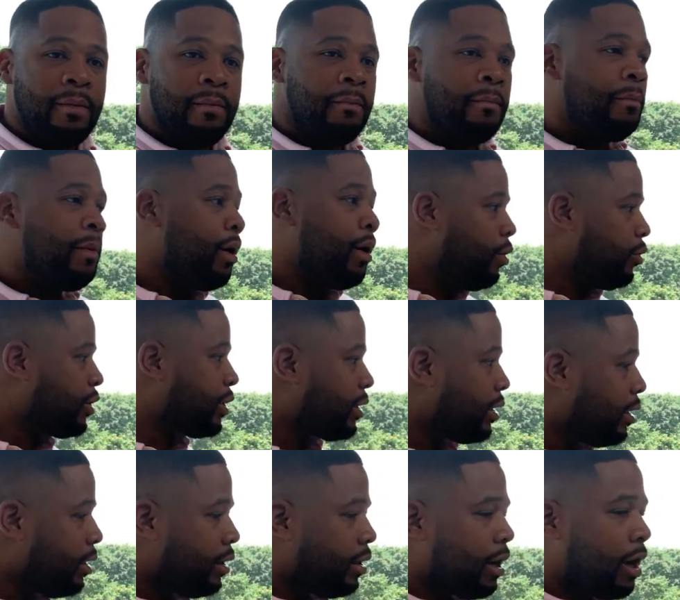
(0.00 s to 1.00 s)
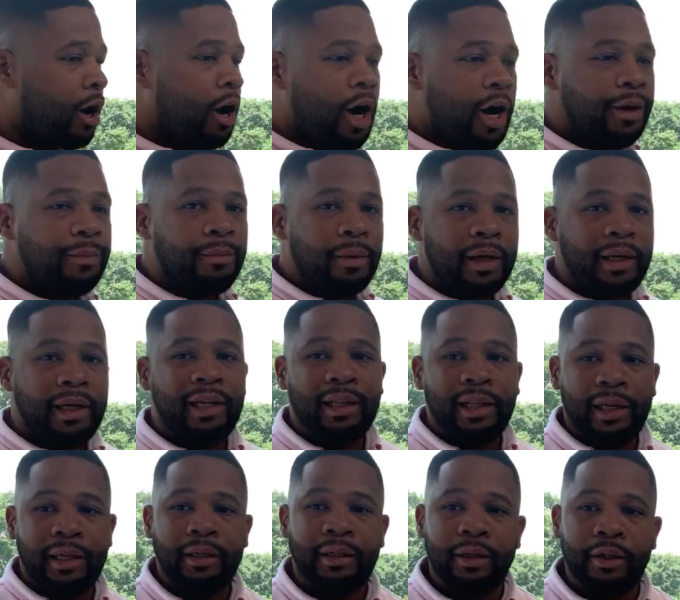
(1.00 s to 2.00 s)
Most hard money
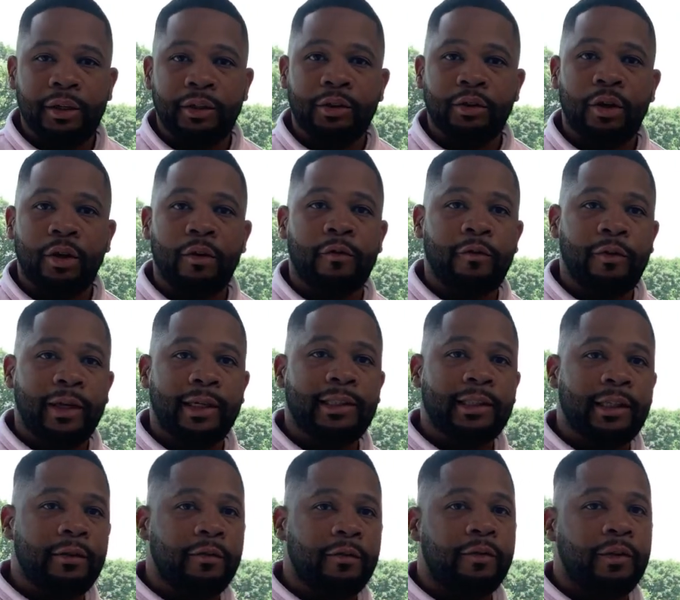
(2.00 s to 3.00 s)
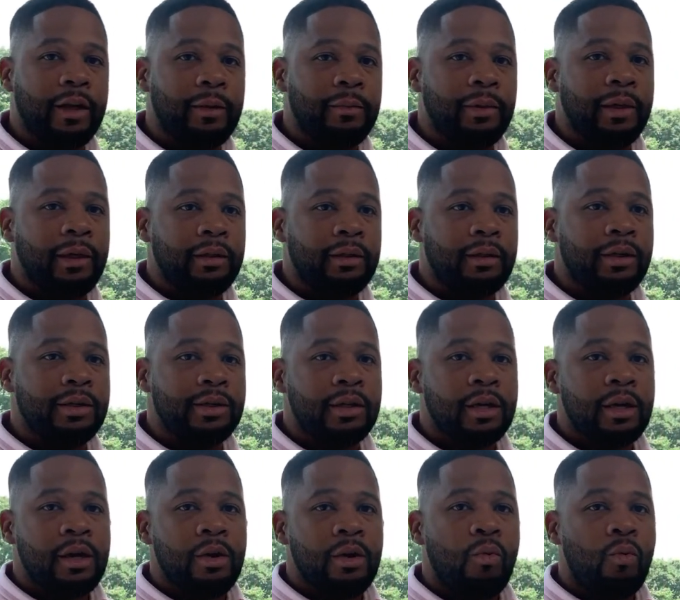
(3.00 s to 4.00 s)
lenders or fix and flip lenders
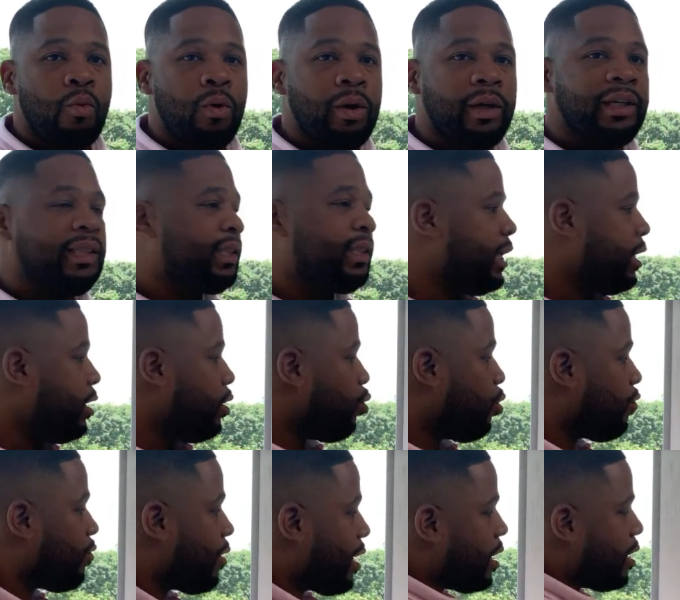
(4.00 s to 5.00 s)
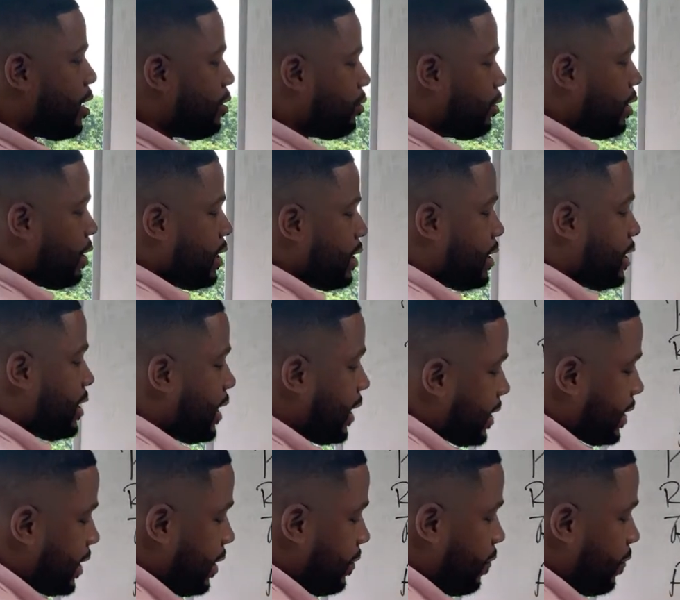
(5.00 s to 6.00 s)
want to see you around
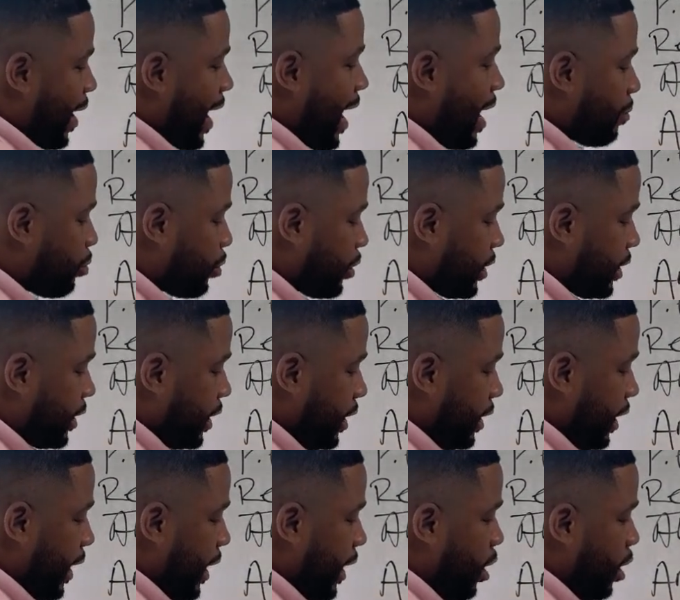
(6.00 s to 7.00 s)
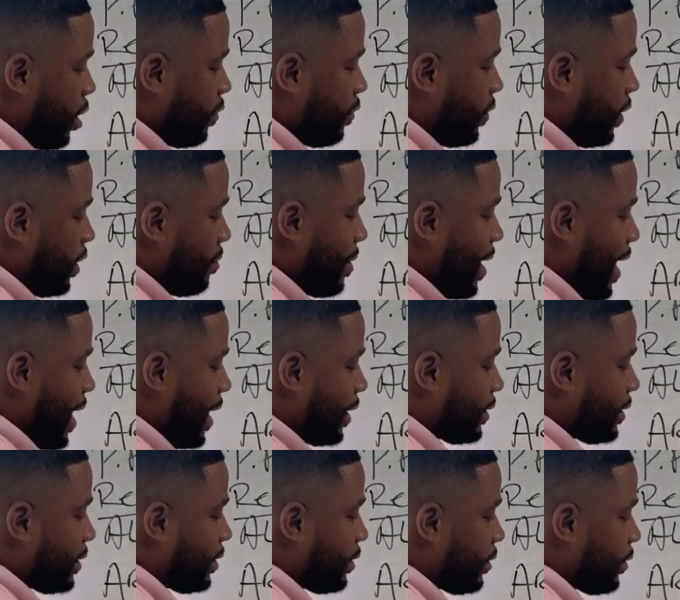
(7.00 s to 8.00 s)
65% ARV
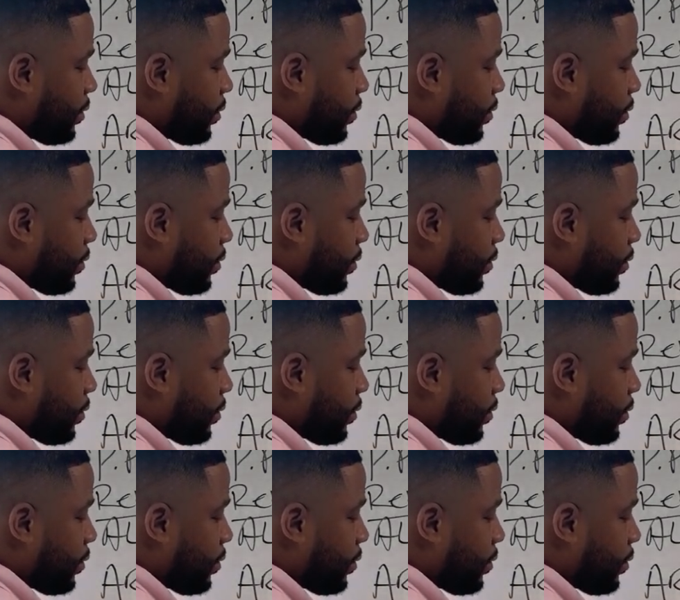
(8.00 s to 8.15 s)
max.